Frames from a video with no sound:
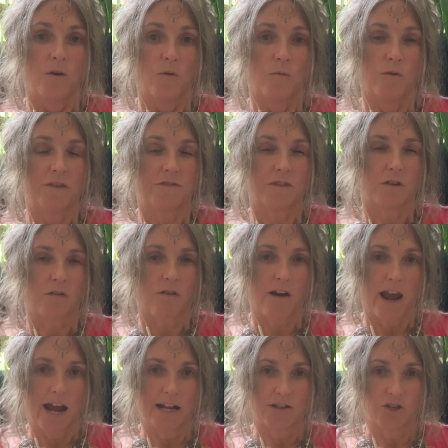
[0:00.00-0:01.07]
With the
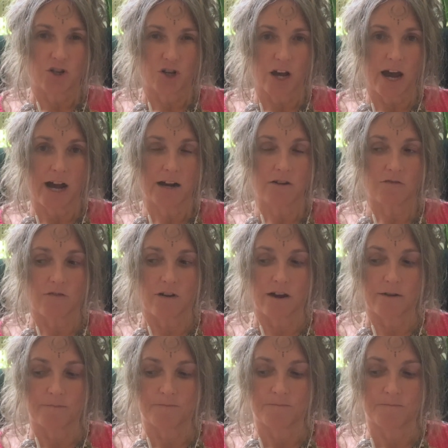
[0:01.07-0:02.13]
crown chakra,